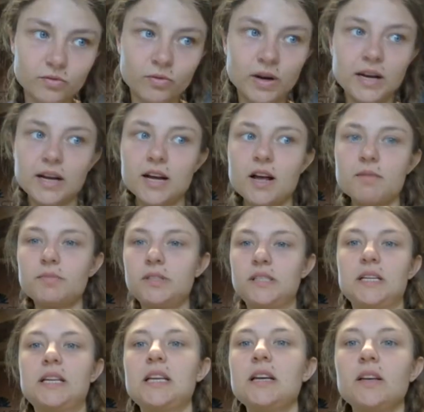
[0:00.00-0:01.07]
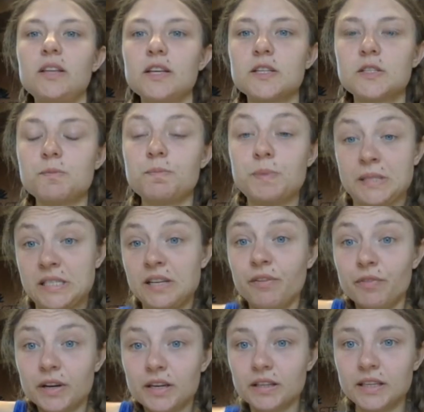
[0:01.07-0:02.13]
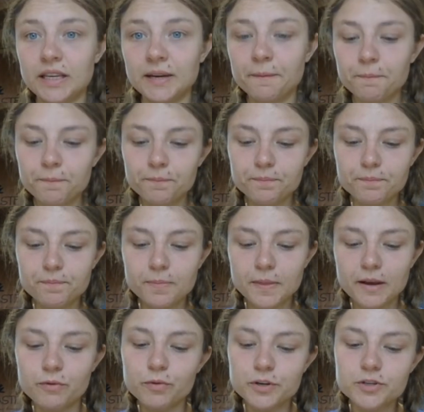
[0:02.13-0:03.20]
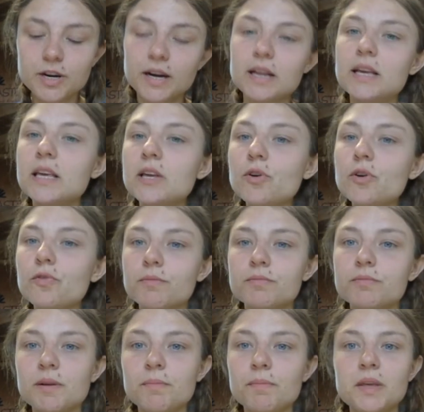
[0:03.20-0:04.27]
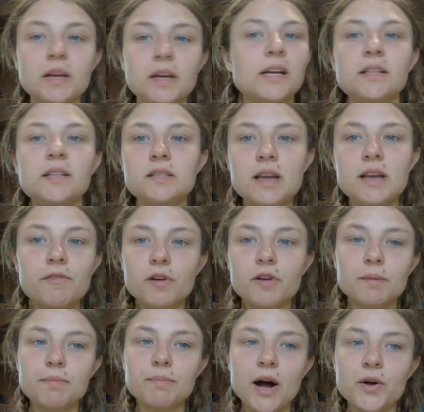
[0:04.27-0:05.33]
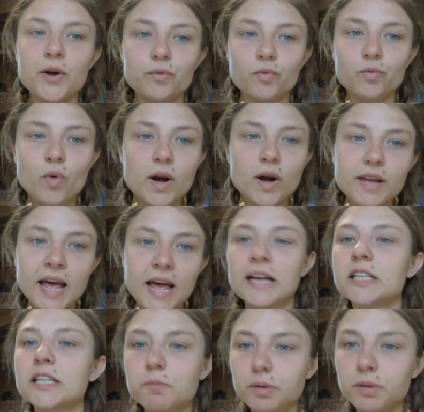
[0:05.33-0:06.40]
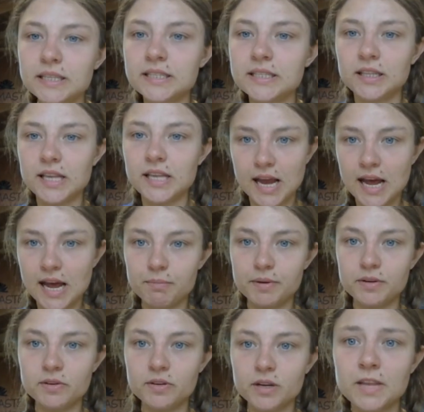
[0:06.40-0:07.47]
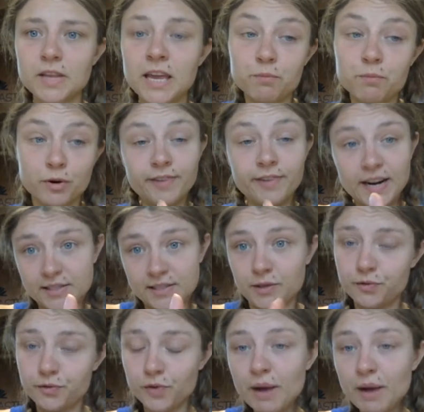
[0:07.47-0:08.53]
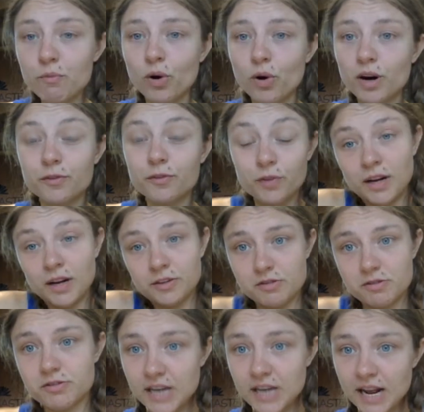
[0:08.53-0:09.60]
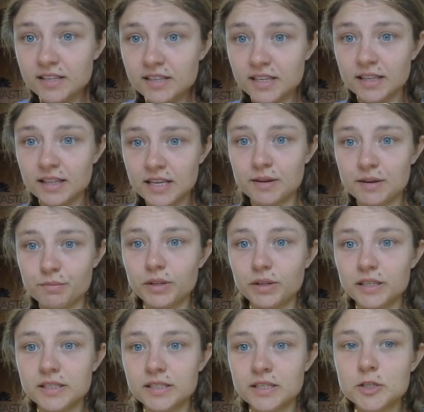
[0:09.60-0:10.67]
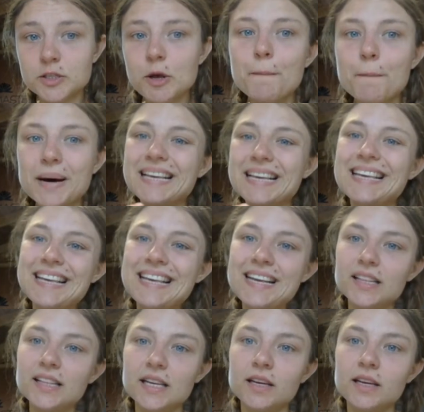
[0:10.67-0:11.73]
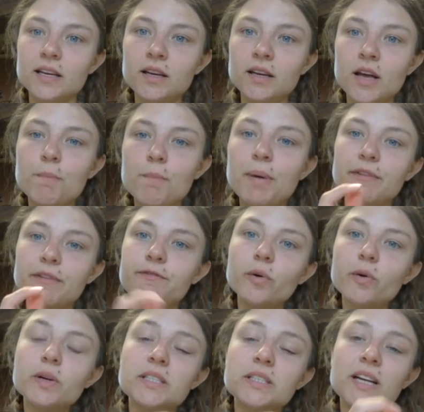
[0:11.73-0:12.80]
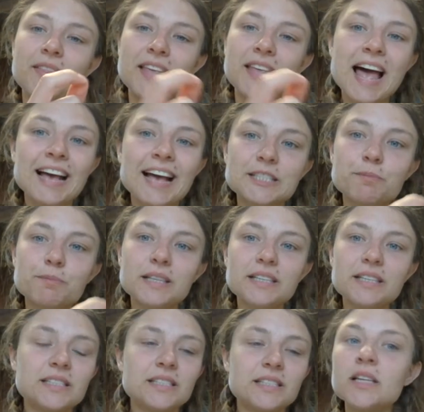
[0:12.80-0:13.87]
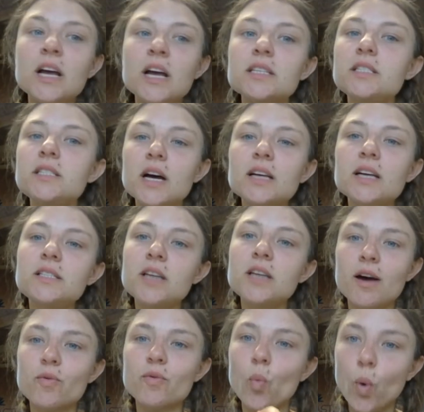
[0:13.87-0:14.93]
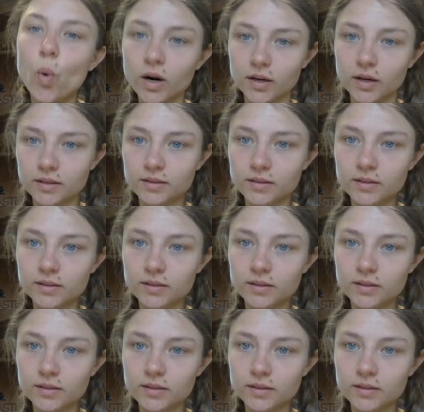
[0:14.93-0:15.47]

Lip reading: When it comes to healing specifically, if we're trying to heal from something, it's never about what explicitly happened. It provides a framework for understanding the implicits, but healing by focusing on the explicits does not work.